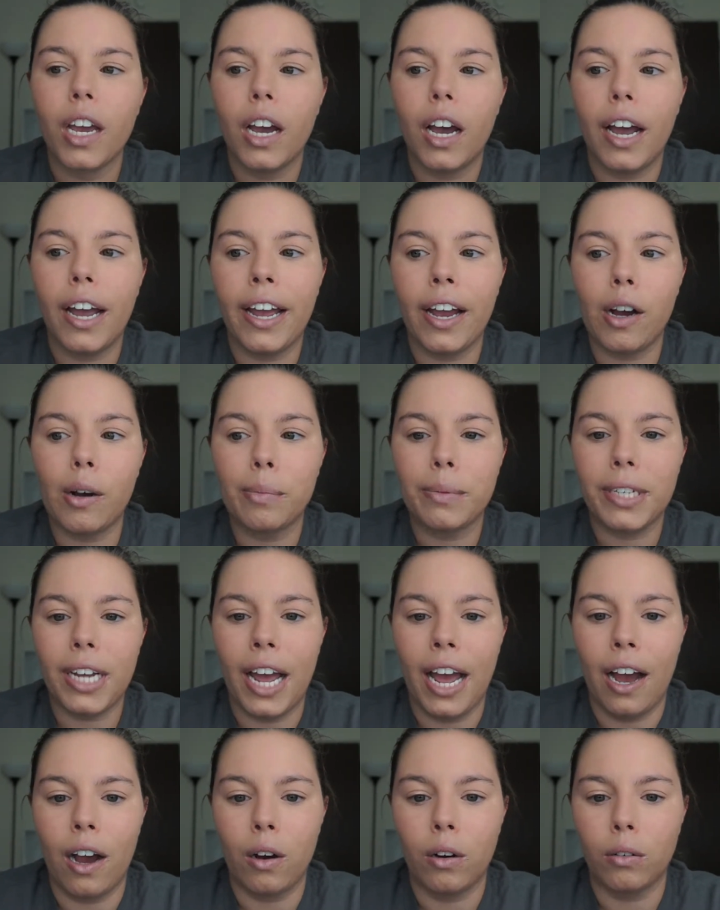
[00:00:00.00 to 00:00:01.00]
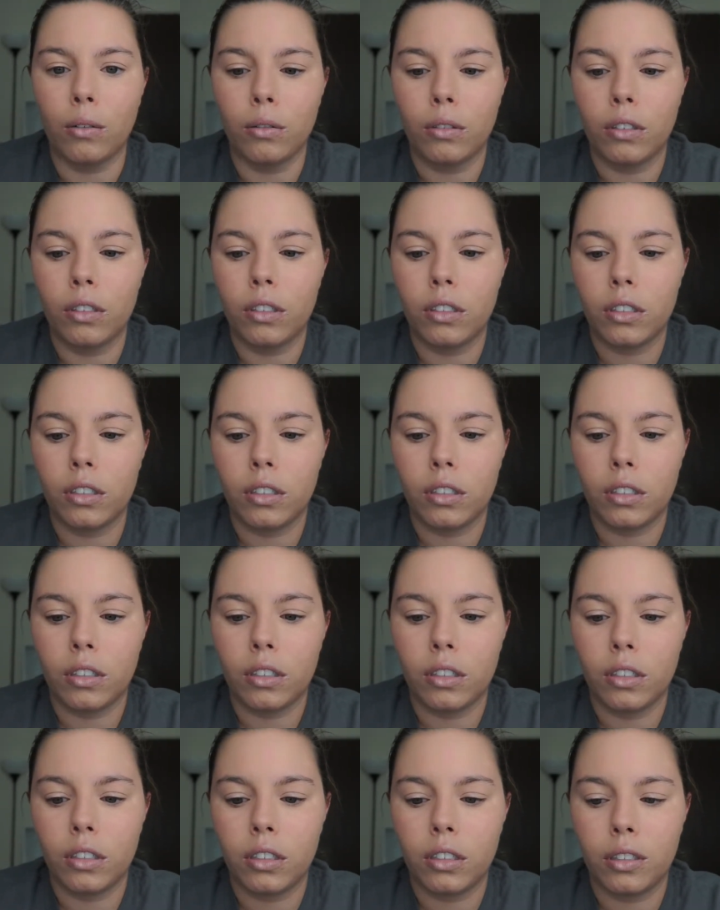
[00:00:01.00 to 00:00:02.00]
I helped out
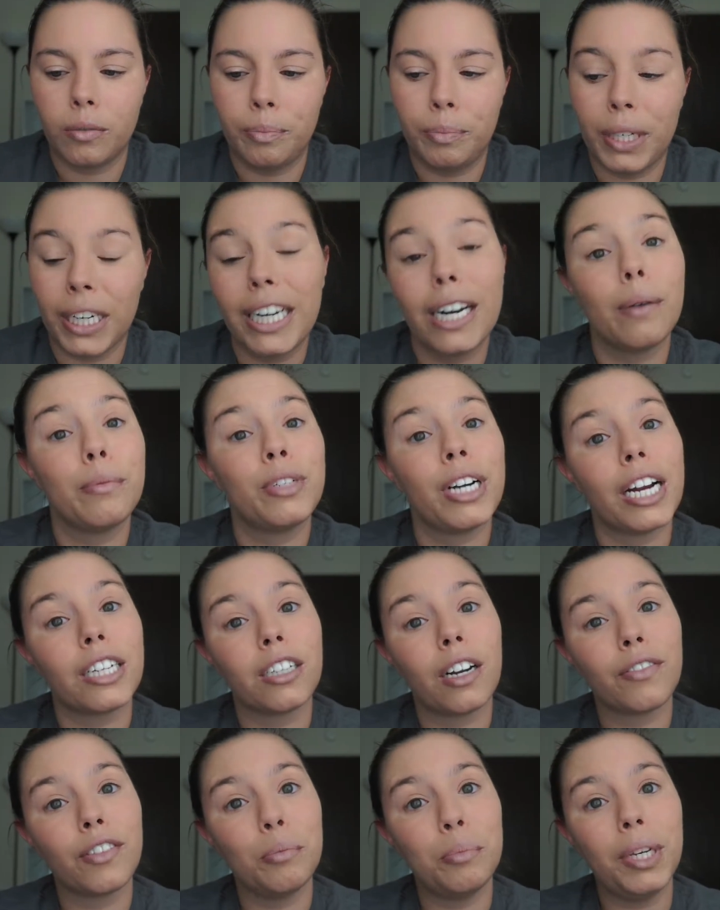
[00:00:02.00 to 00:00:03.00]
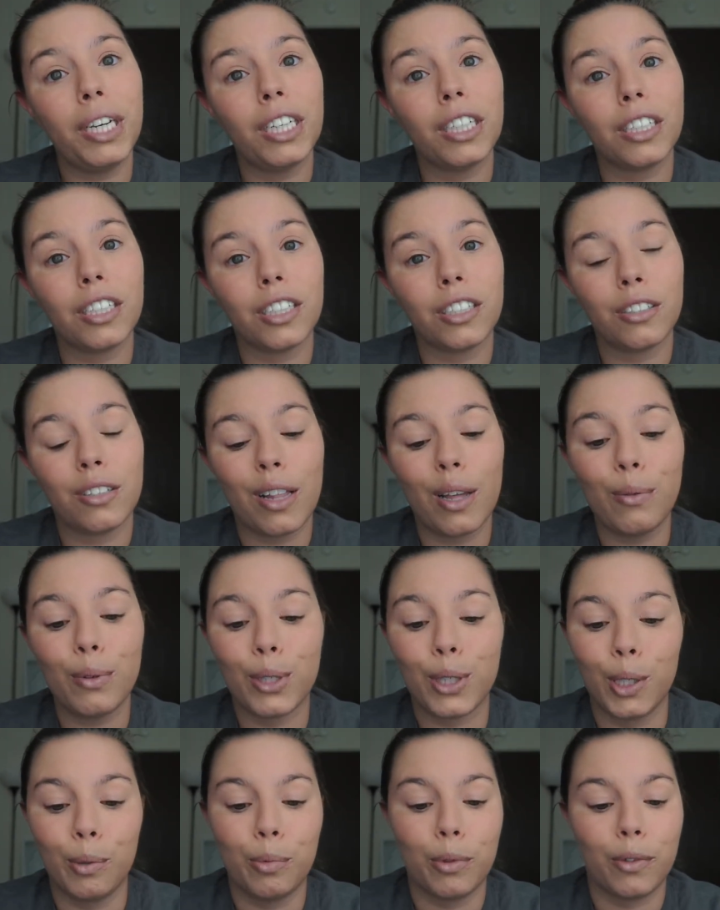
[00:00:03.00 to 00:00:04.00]
picking up trash off the beach. So that
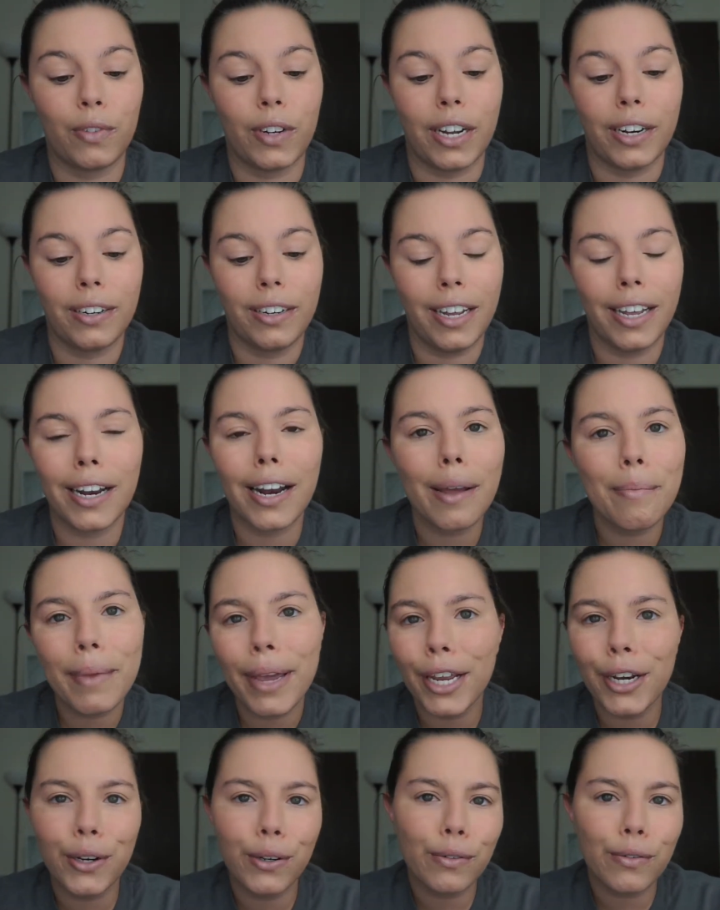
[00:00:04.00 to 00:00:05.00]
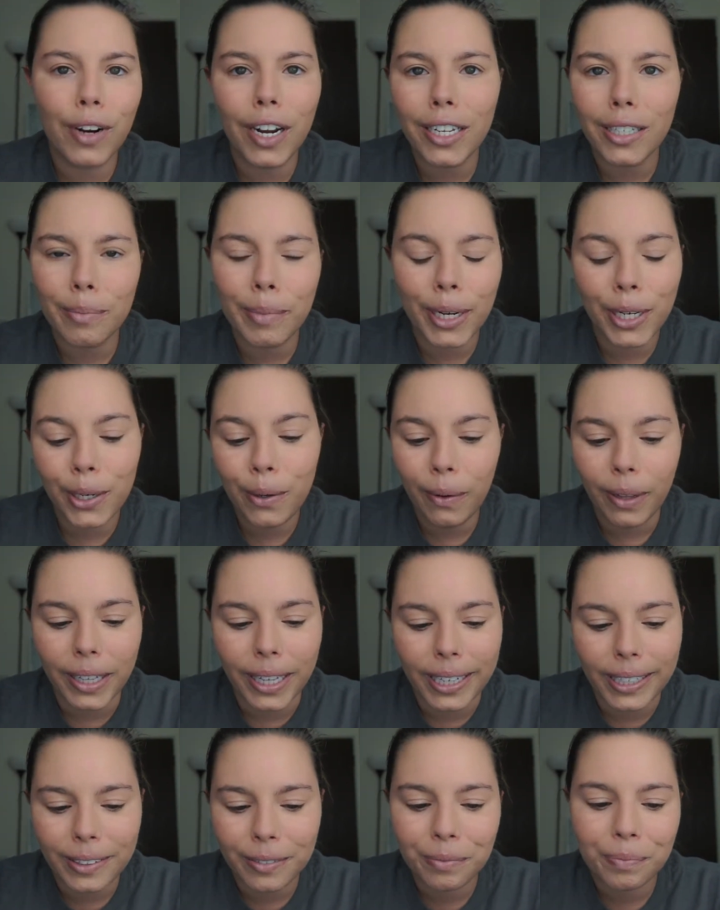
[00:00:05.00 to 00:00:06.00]
was super fun. And I made new friends by doing
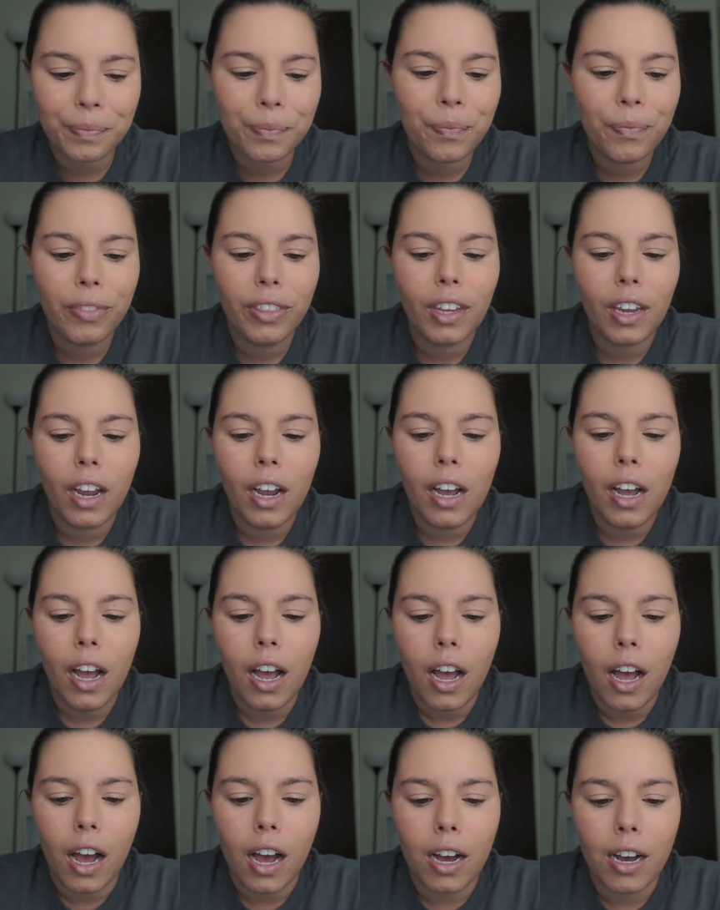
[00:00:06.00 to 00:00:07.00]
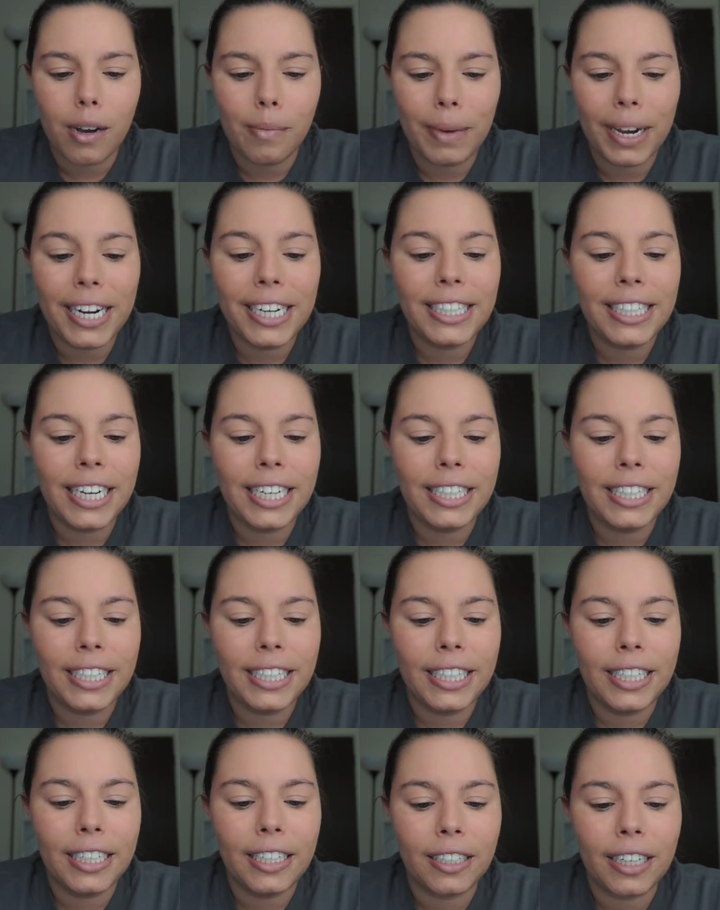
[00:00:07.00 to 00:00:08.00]
that. I
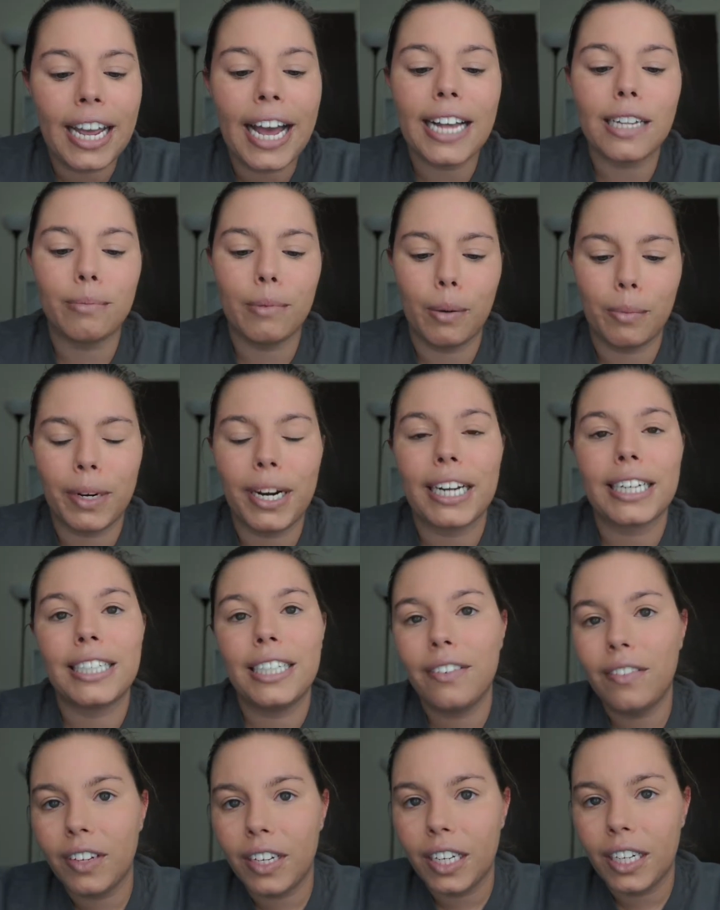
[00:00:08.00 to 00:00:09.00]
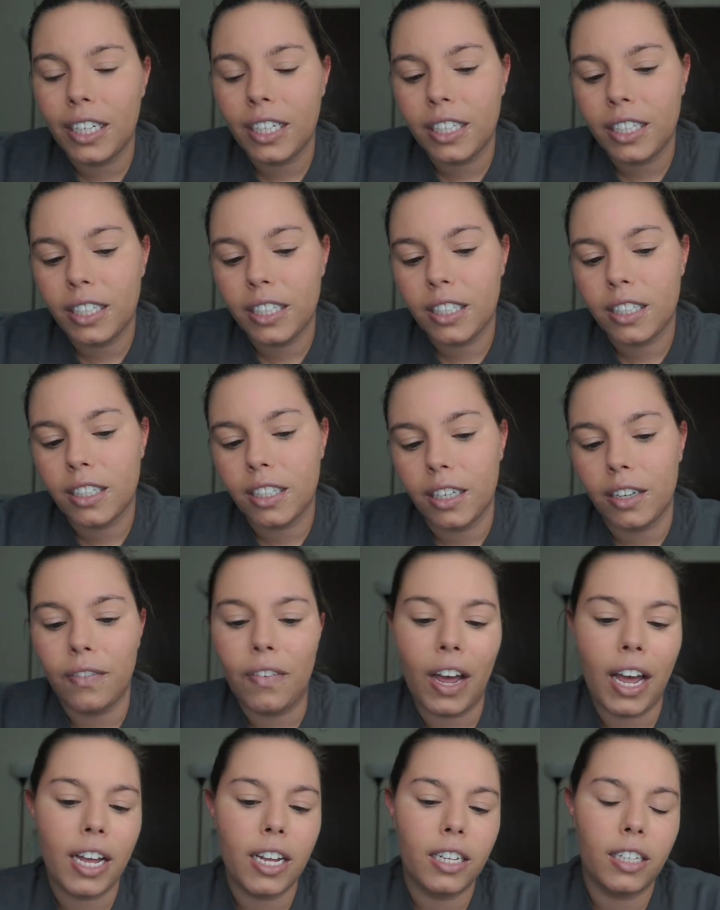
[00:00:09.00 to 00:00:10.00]
attended cast member activities,
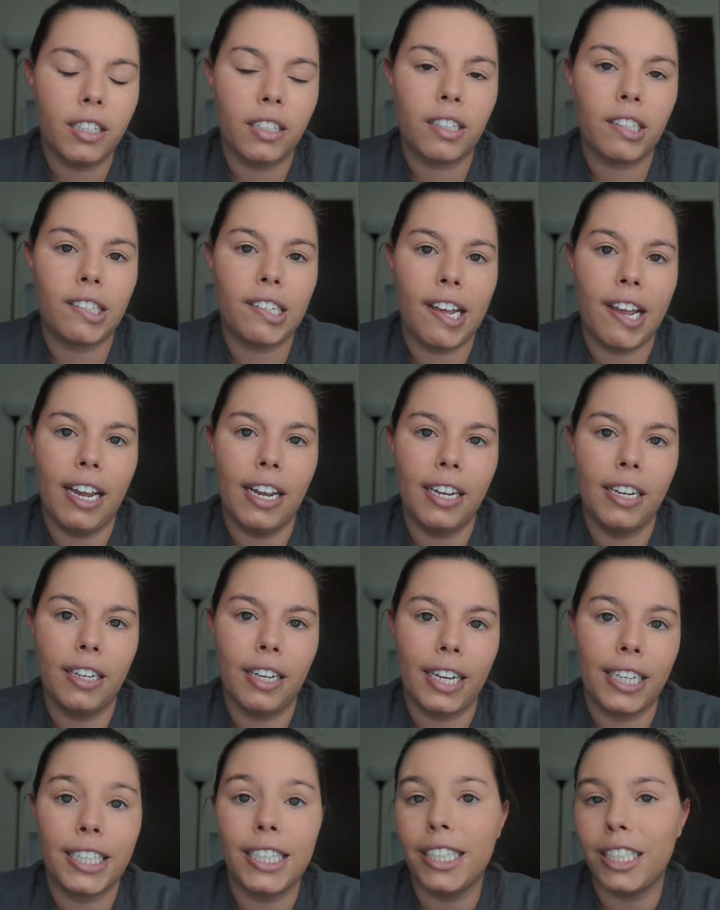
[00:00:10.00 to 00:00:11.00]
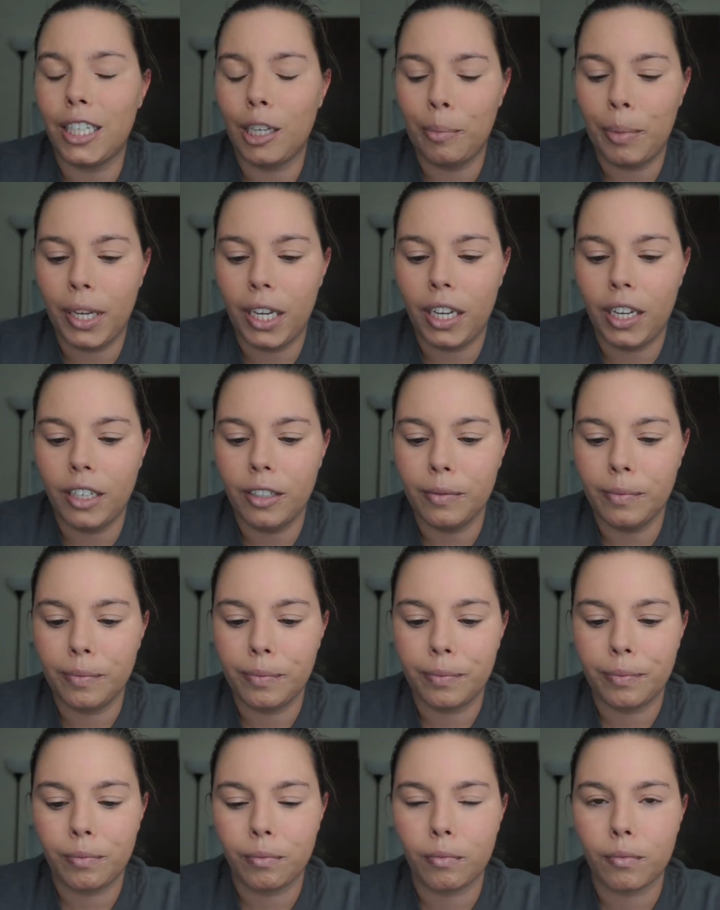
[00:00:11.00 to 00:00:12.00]
events, and like DCP
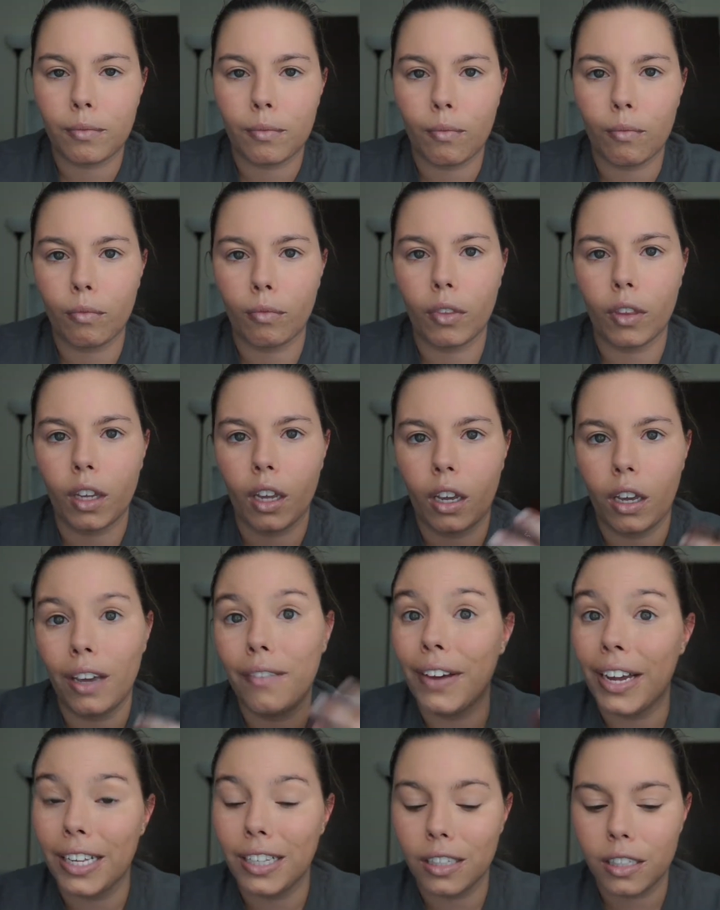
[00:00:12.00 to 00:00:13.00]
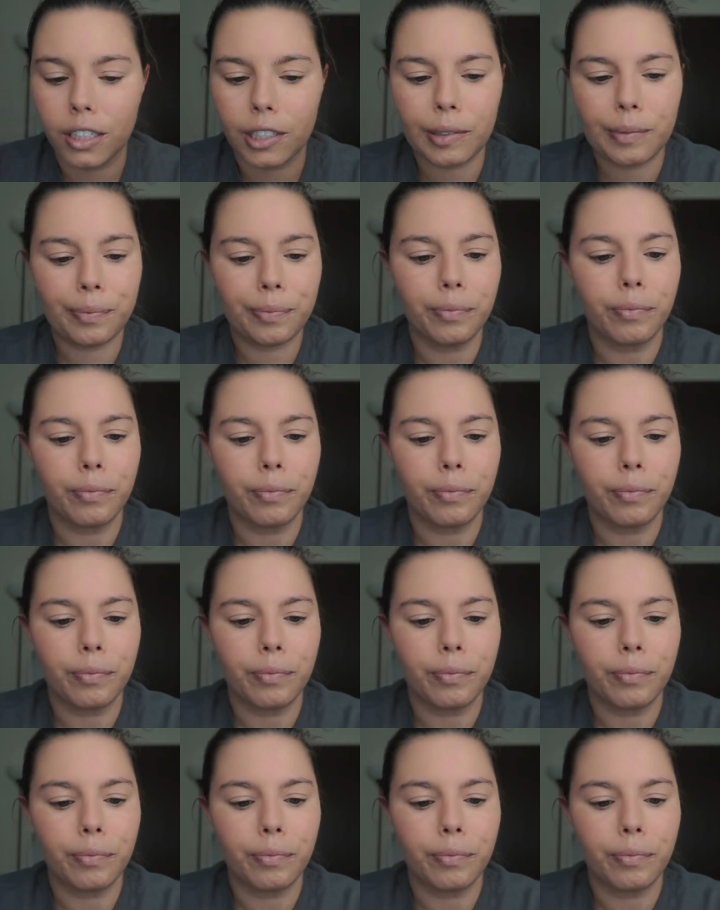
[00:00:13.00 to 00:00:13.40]
events.